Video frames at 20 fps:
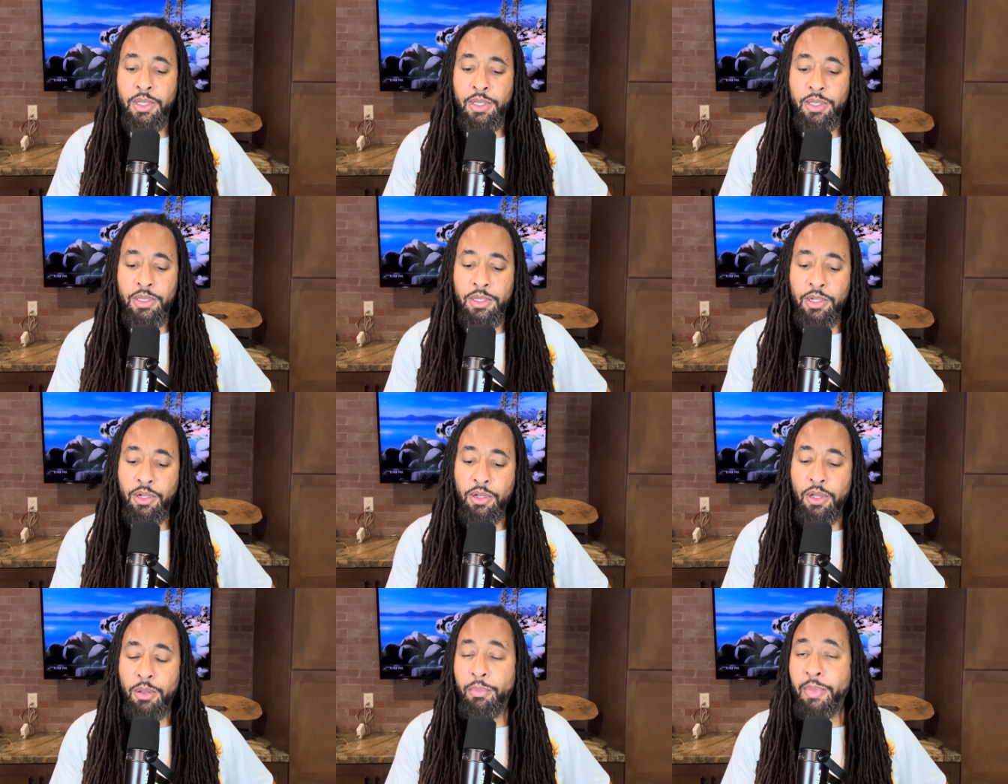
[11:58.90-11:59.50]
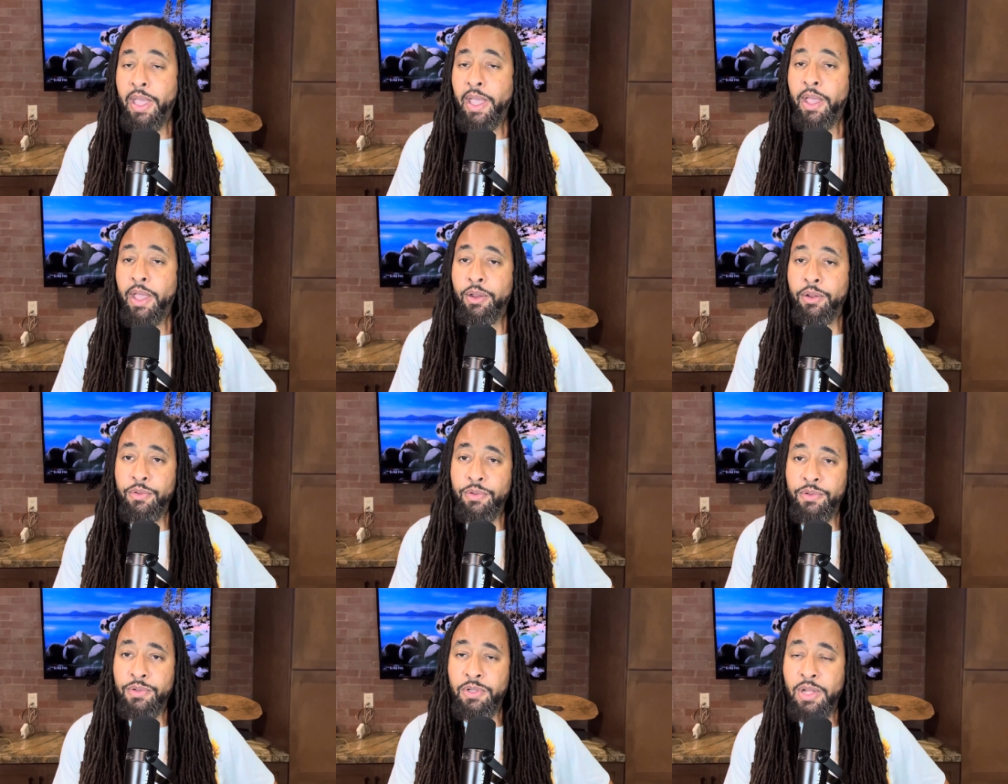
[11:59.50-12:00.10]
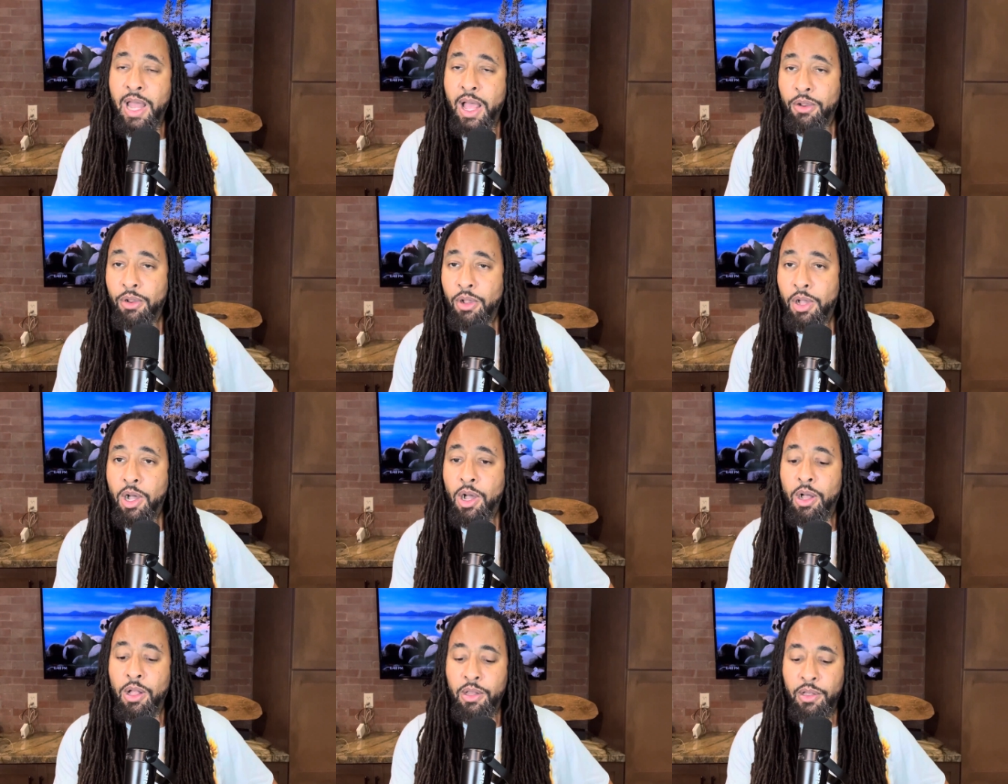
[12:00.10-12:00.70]
you know, a man who's an
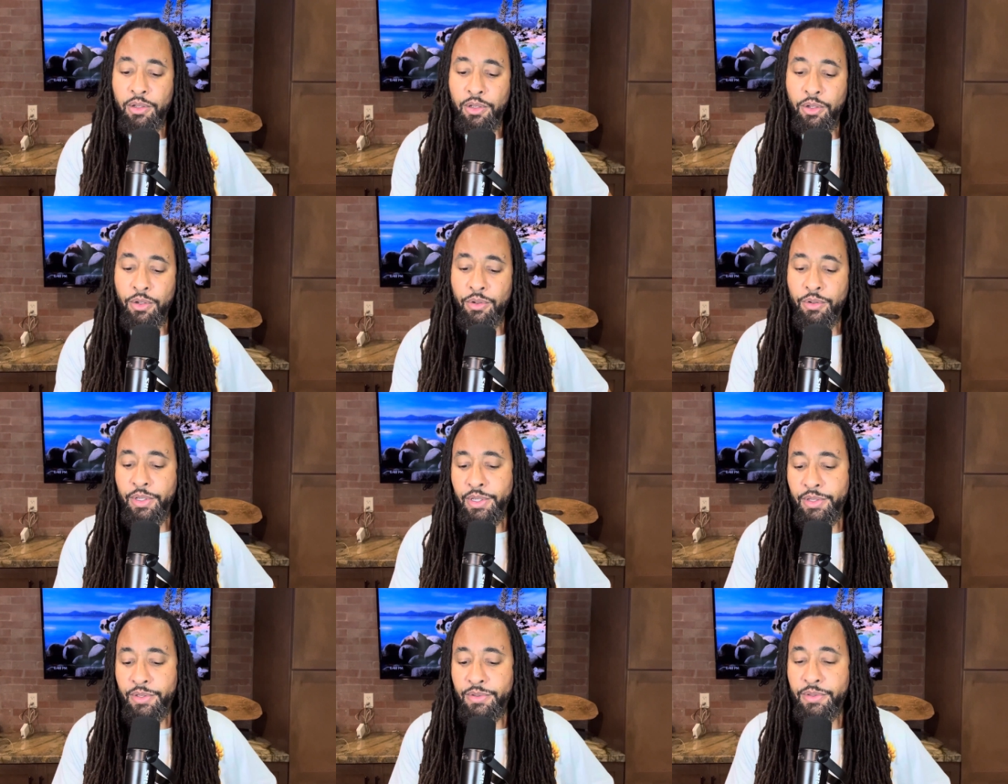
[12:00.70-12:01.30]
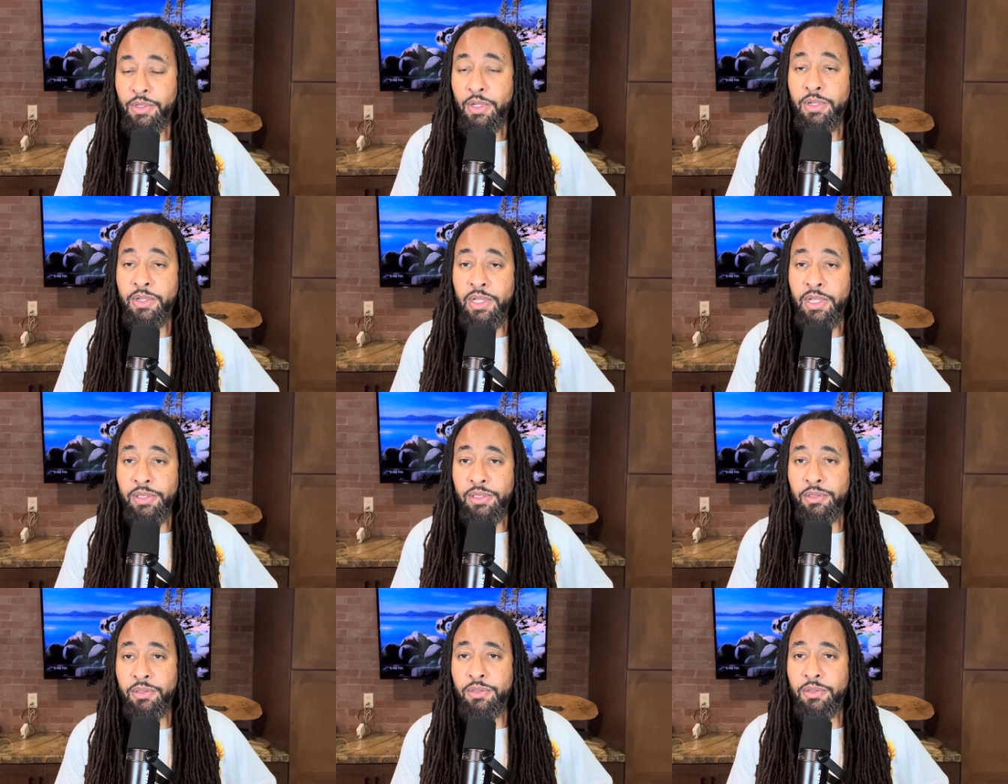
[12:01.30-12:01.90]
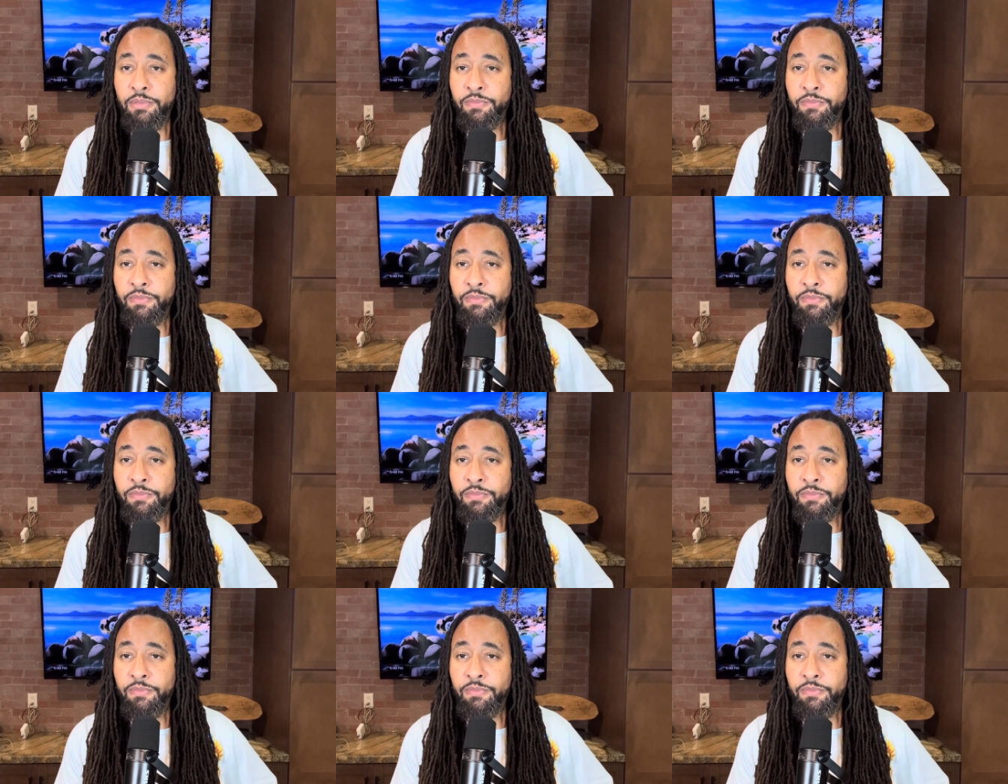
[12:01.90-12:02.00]
alcoholic or he's addicted to